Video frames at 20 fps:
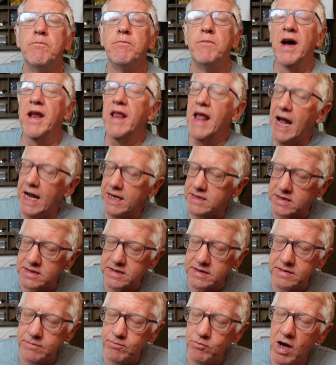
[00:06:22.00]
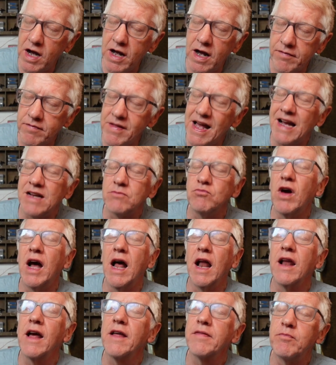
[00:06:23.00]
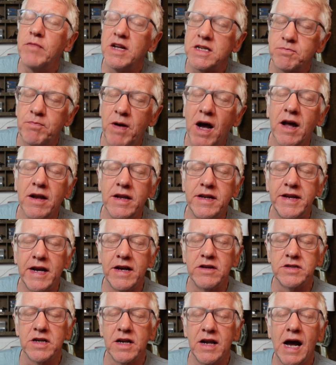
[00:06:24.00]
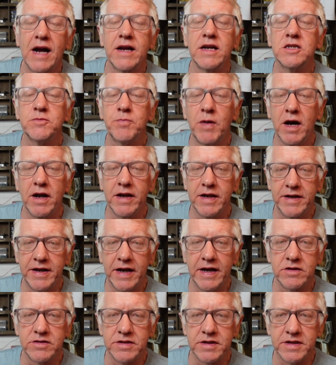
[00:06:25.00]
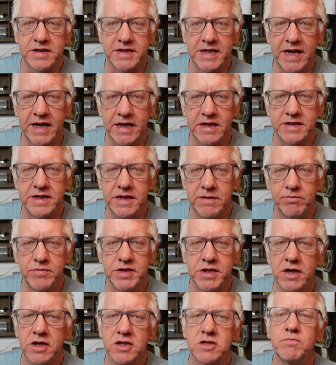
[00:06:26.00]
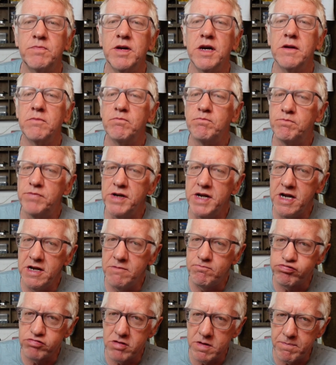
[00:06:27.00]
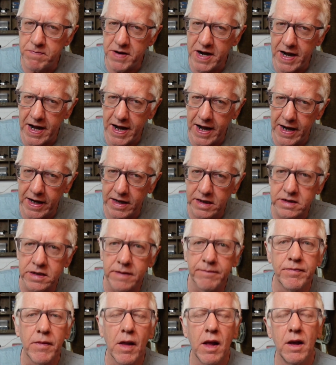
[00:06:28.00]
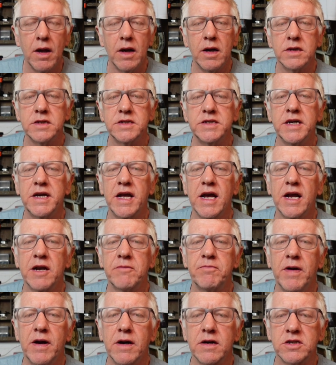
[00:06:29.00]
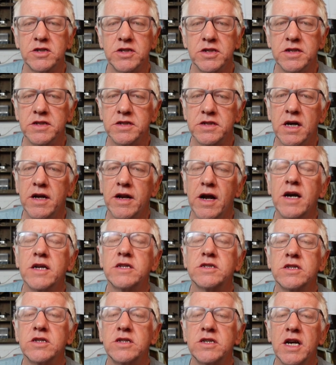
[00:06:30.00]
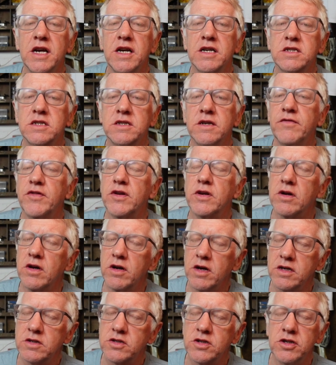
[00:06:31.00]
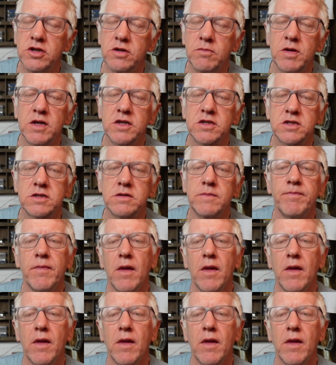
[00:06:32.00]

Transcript: But that's but that, well, that, it's partly down to luck. It's partly down to the Tannus inserts. But be prepared to get punctures. And I suggest if you're going tubeless,